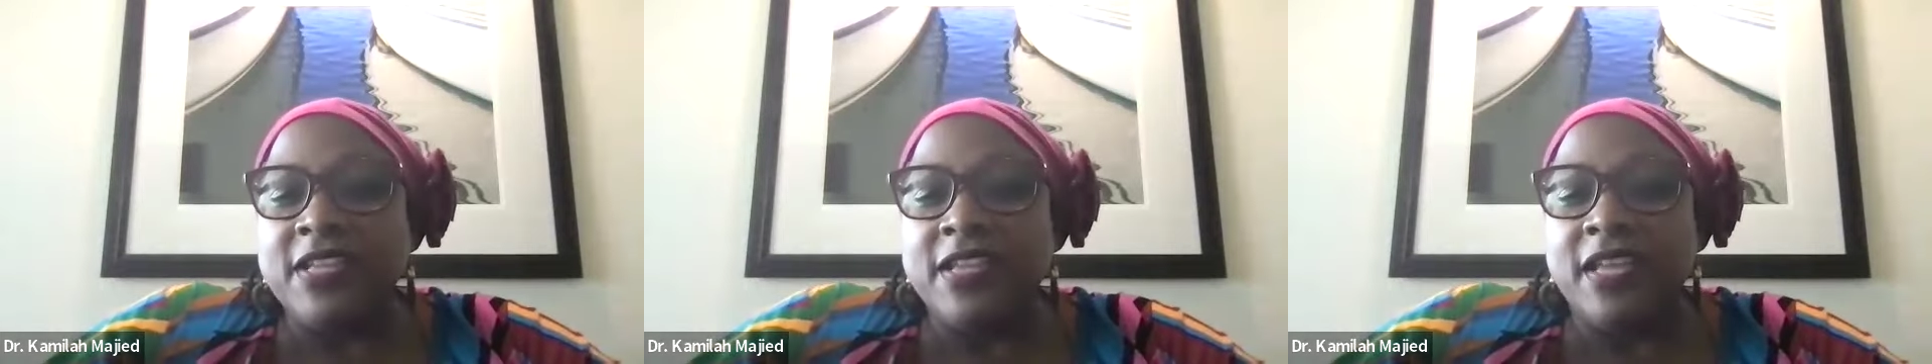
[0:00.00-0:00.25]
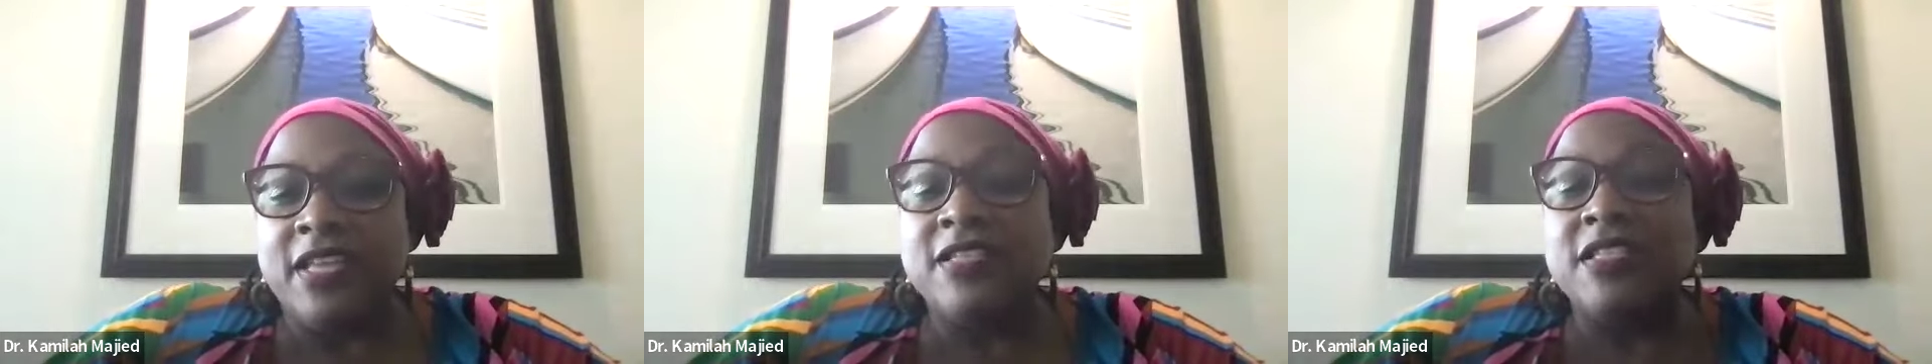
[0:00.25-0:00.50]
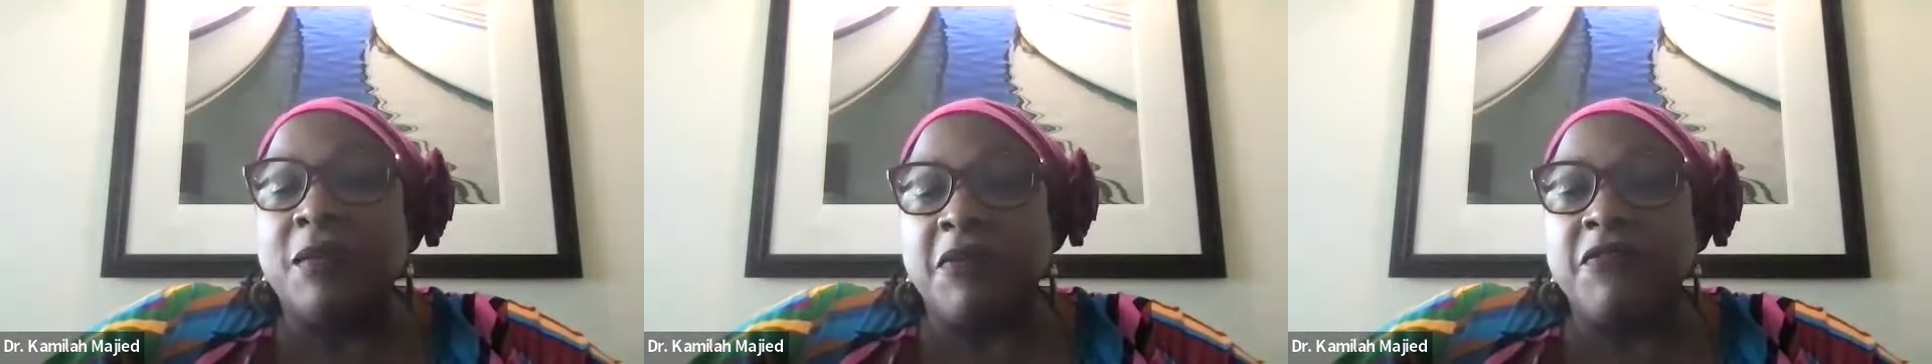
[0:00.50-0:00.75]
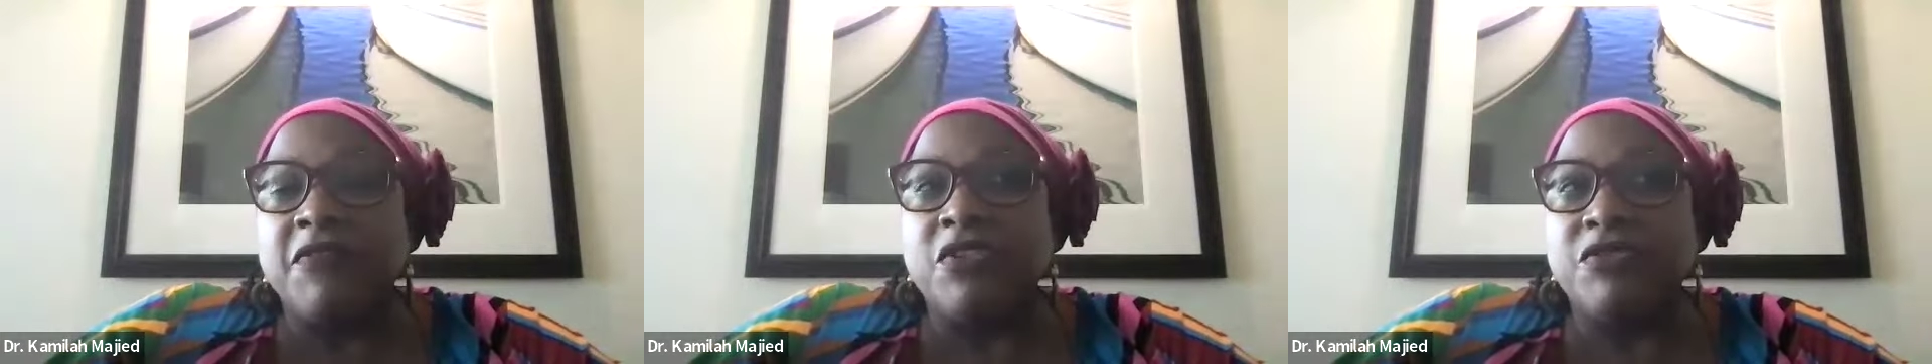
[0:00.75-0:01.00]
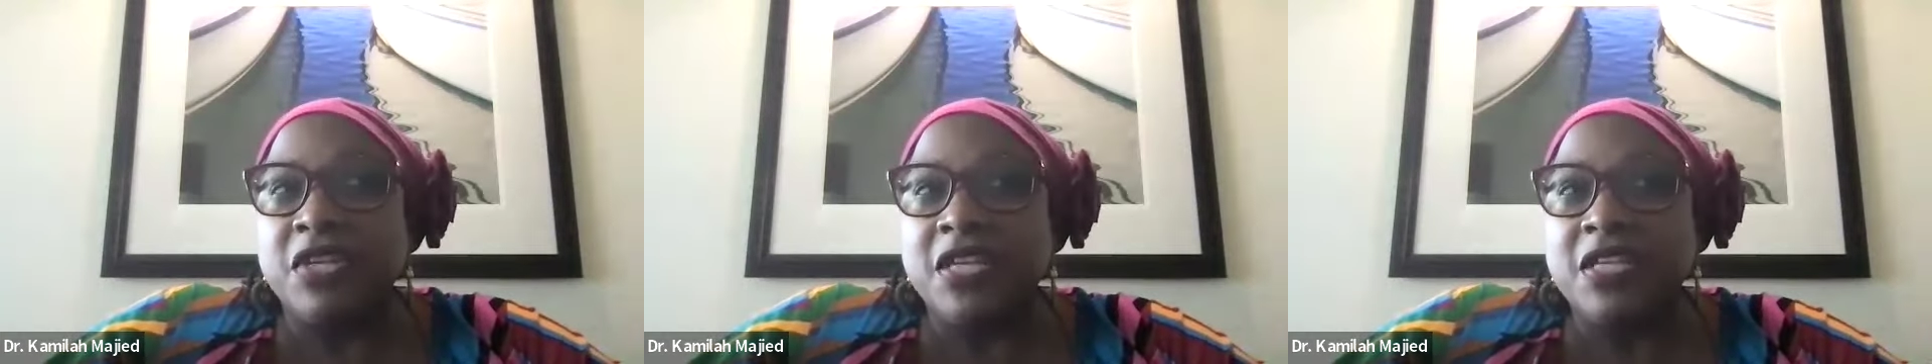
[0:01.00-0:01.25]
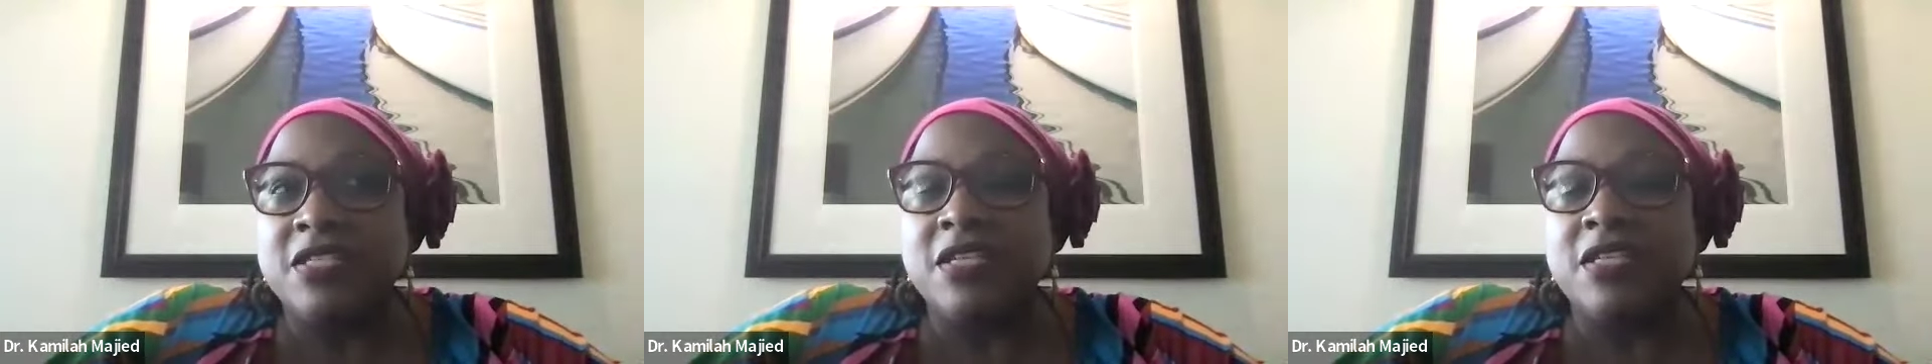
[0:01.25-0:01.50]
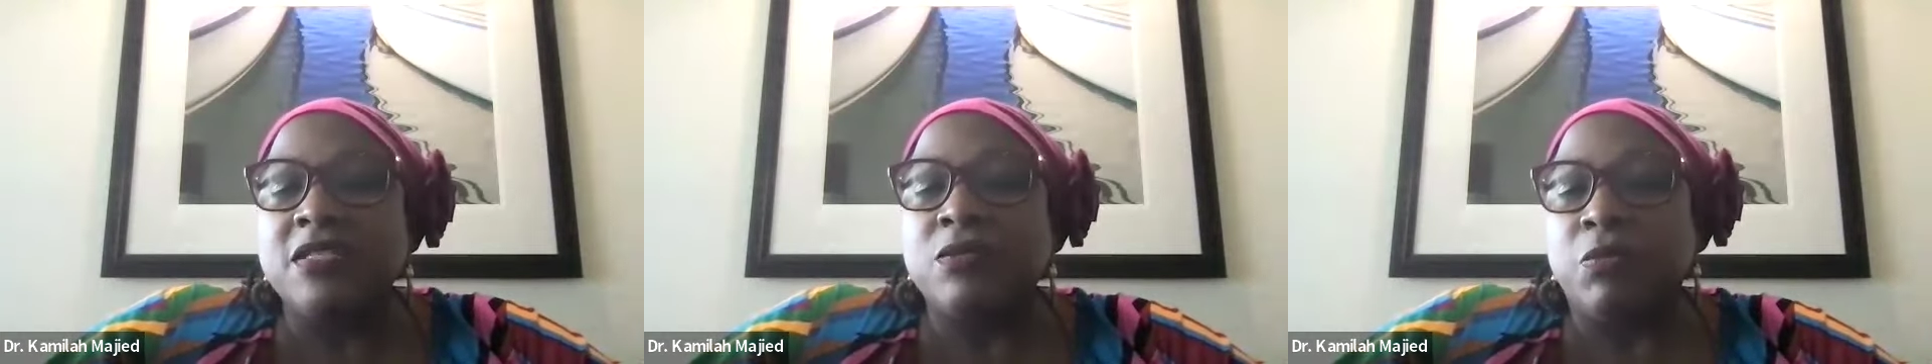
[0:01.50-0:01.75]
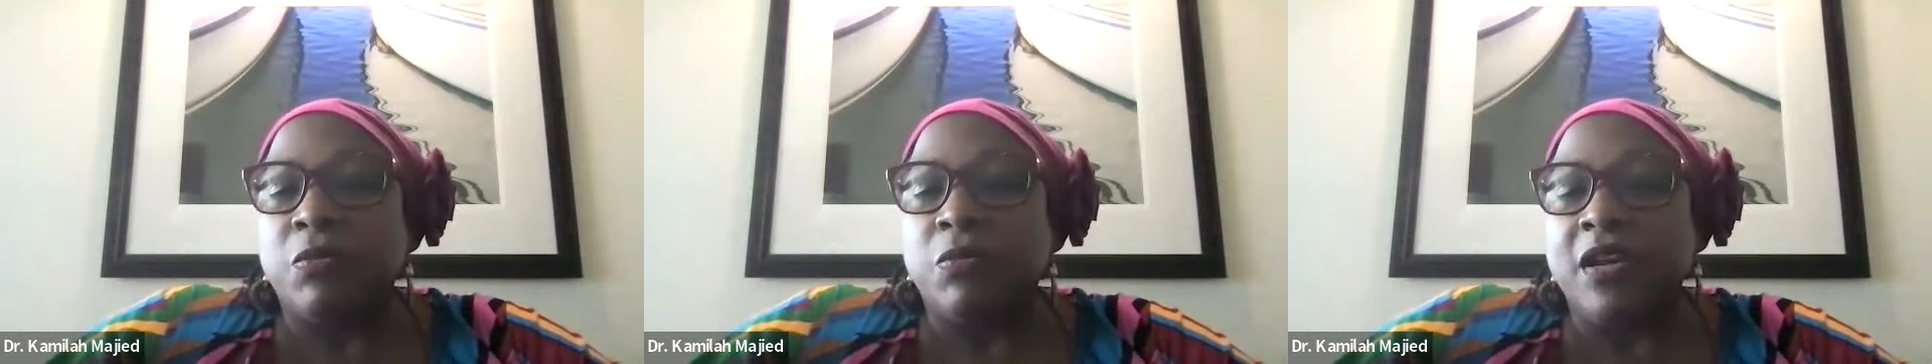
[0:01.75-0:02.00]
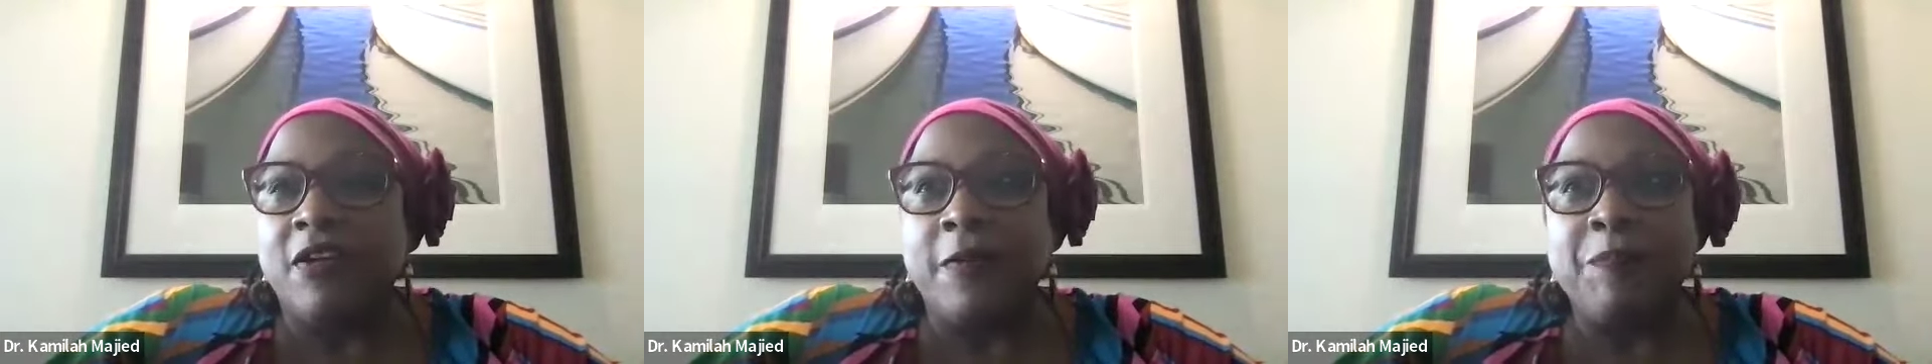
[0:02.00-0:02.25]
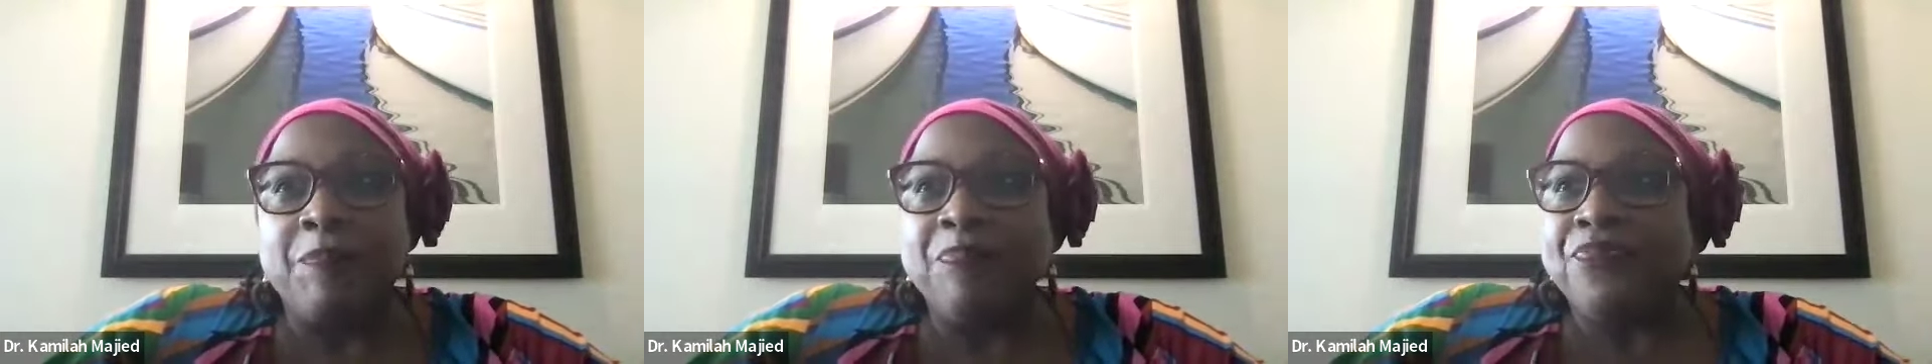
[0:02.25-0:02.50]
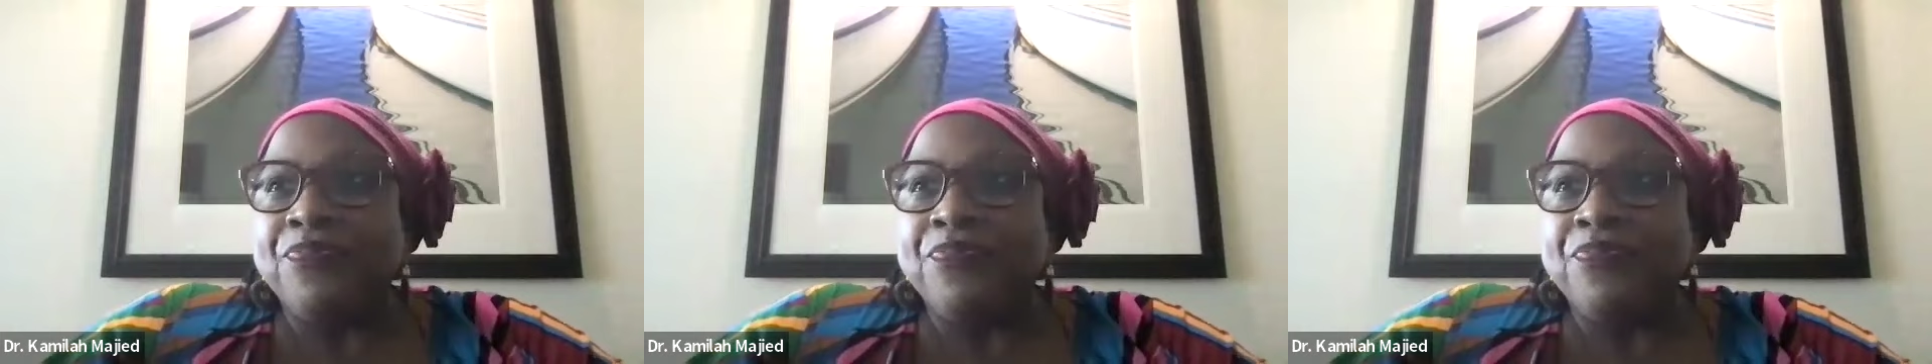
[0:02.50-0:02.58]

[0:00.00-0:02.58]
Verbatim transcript: in some of the regions where,